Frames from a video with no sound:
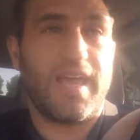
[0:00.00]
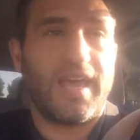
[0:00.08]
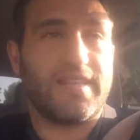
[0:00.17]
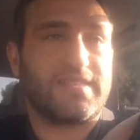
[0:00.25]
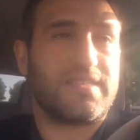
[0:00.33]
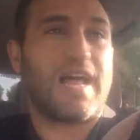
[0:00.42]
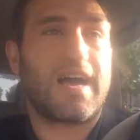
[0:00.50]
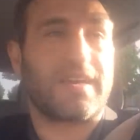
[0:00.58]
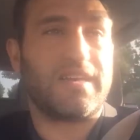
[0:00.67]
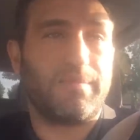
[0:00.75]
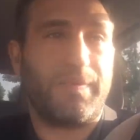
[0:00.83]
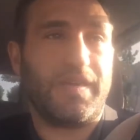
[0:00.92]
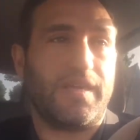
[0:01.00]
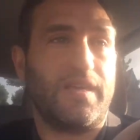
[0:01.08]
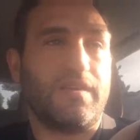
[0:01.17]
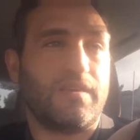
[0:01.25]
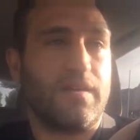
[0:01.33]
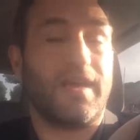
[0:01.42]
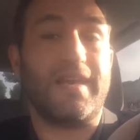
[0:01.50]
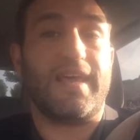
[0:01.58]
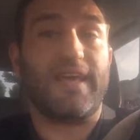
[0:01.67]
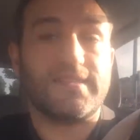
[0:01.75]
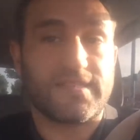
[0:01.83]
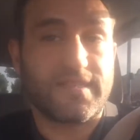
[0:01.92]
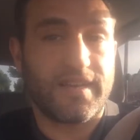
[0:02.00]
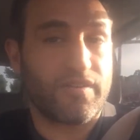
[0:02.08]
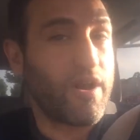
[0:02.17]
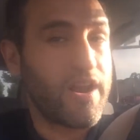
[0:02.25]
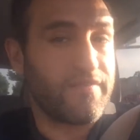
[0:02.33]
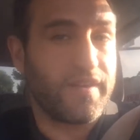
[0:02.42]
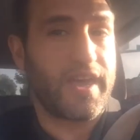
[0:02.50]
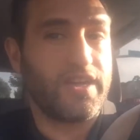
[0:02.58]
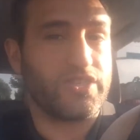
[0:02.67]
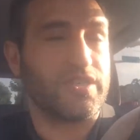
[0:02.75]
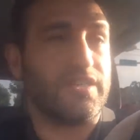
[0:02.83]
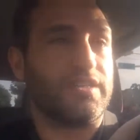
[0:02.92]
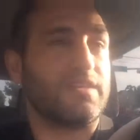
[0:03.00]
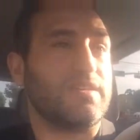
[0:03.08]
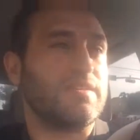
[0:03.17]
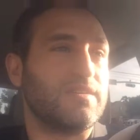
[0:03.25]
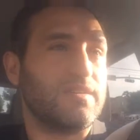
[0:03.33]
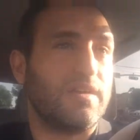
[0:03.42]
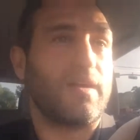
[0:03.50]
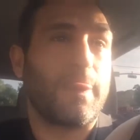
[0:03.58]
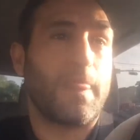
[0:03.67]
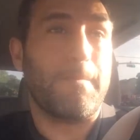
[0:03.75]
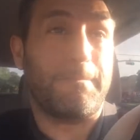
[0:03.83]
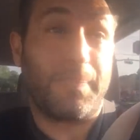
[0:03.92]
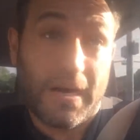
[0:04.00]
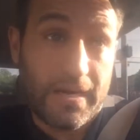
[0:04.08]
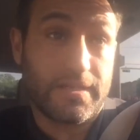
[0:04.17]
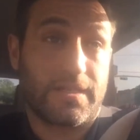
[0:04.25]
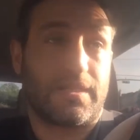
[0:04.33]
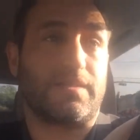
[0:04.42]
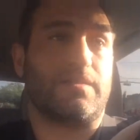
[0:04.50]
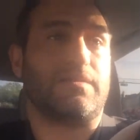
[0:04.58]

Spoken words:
it's not going to be an instant gratification. But